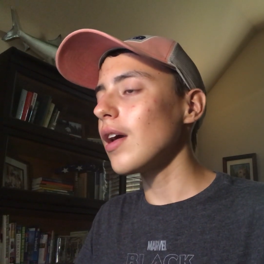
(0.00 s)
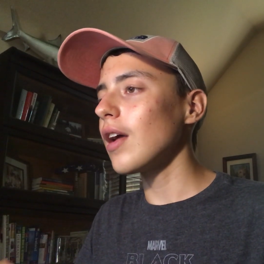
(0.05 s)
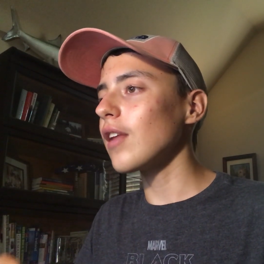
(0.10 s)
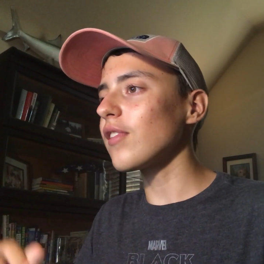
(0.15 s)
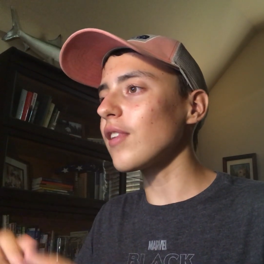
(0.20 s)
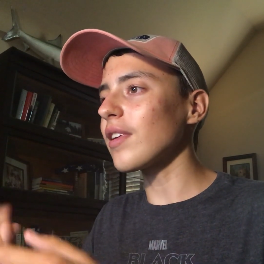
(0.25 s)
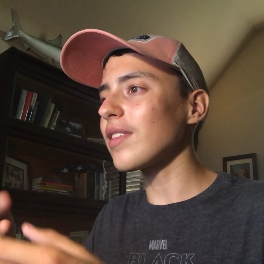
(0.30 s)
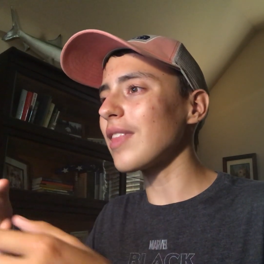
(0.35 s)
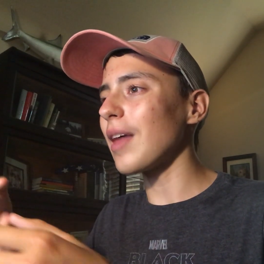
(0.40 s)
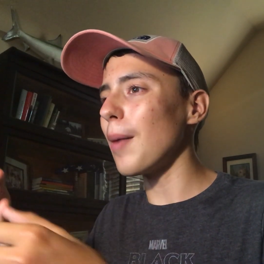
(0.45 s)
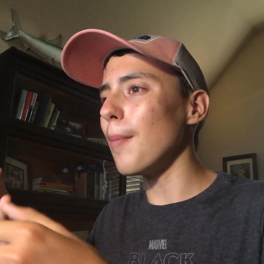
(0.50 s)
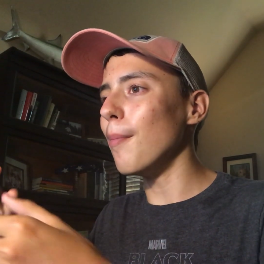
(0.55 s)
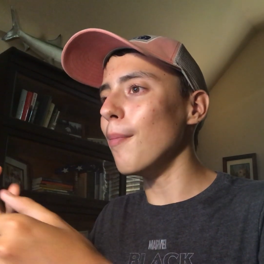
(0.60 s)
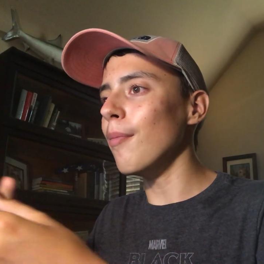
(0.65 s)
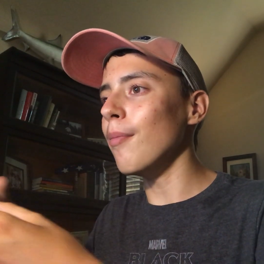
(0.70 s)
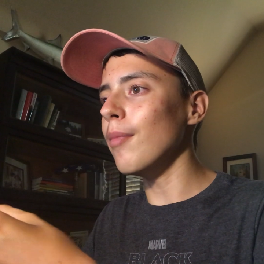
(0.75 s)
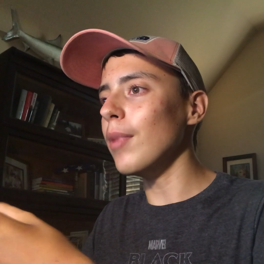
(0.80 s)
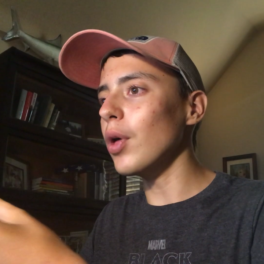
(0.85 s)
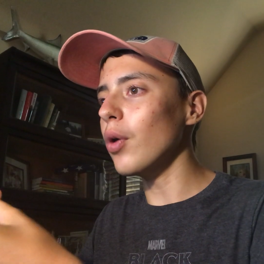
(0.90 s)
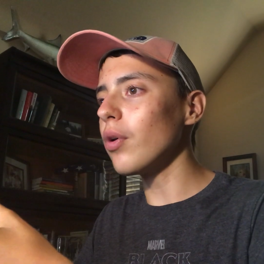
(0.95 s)
It's like that
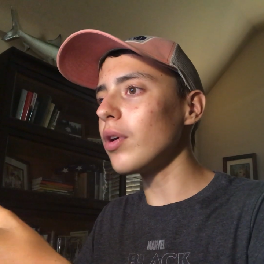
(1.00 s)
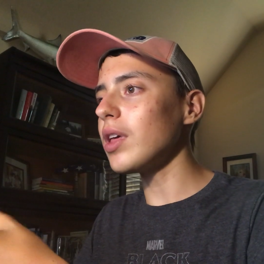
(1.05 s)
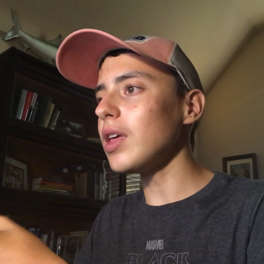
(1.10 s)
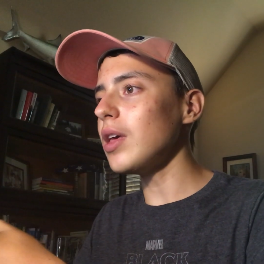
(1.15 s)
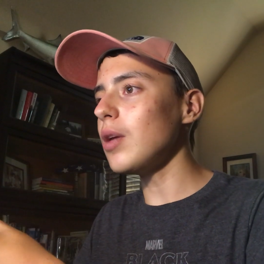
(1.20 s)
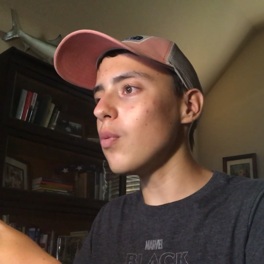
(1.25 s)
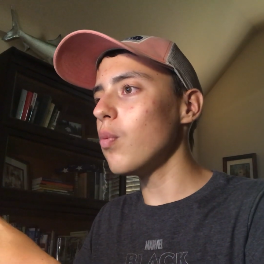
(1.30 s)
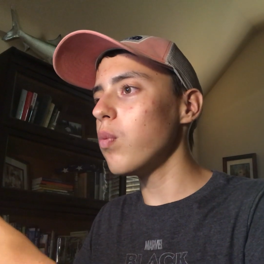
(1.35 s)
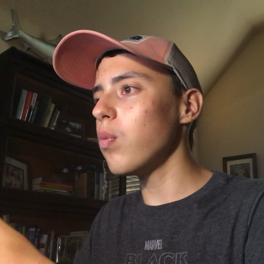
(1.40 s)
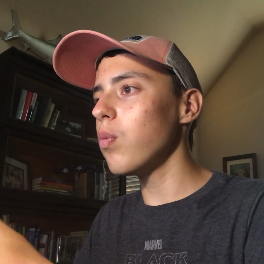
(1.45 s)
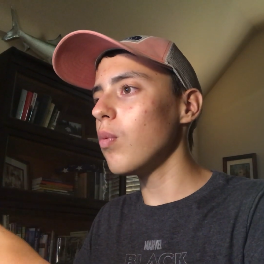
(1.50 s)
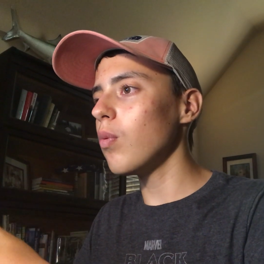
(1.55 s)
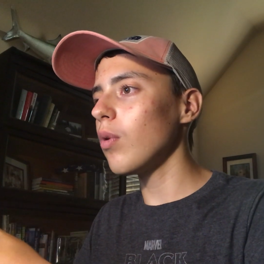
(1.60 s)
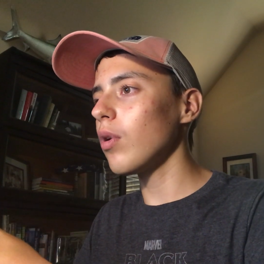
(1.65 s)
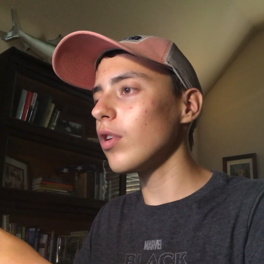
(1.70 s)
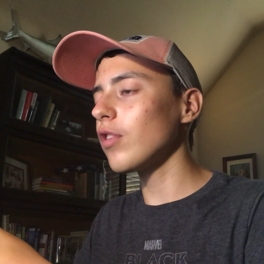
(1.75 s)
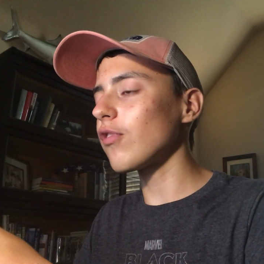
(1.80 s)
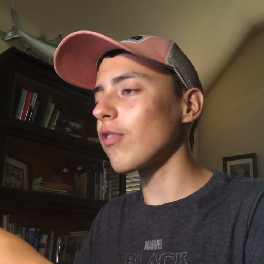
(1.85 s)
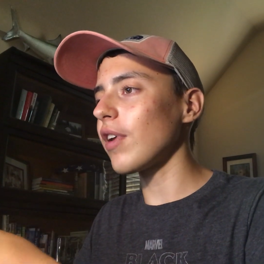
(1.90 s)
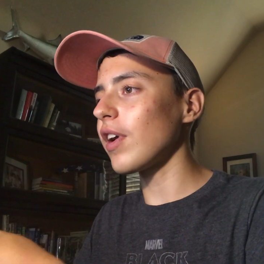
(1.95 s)
milky,
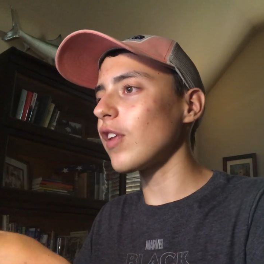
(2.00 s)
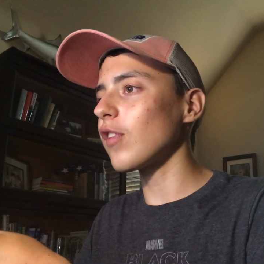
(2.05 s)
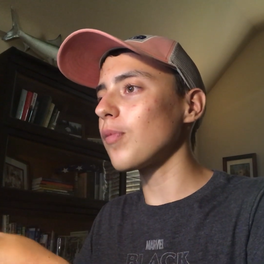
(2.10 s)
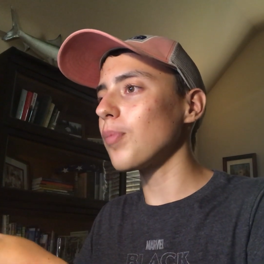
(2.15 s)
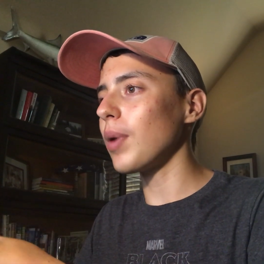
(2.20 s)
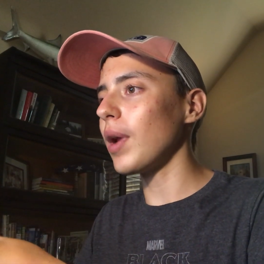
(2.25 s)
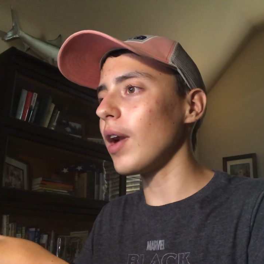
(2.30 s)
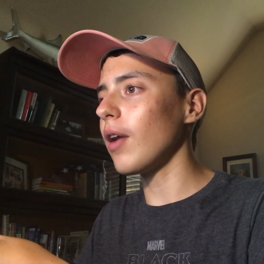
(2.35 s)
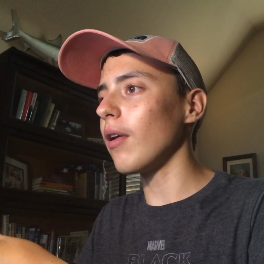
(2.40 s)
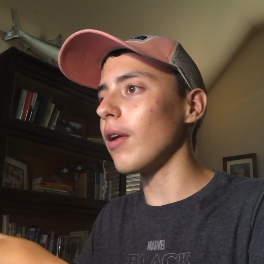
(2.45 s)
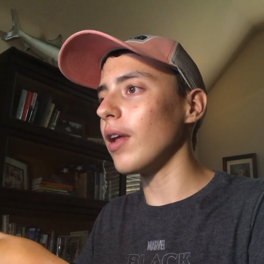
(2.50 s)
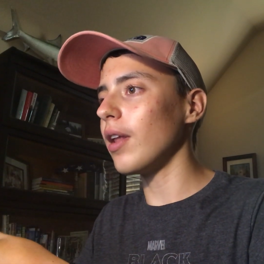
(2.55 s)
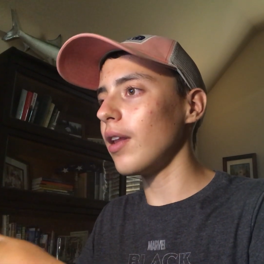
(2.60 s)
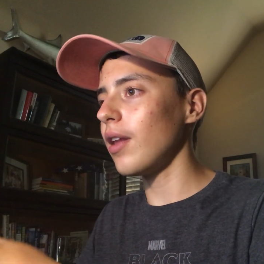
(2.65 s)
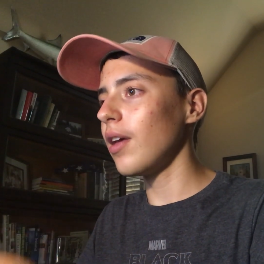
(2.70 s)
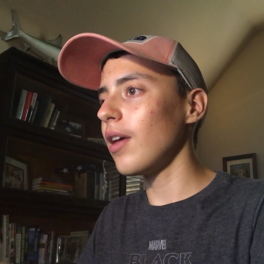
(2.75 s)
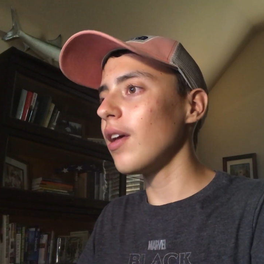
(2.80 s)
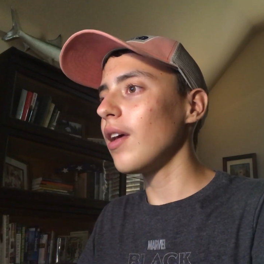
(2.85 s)
transparent.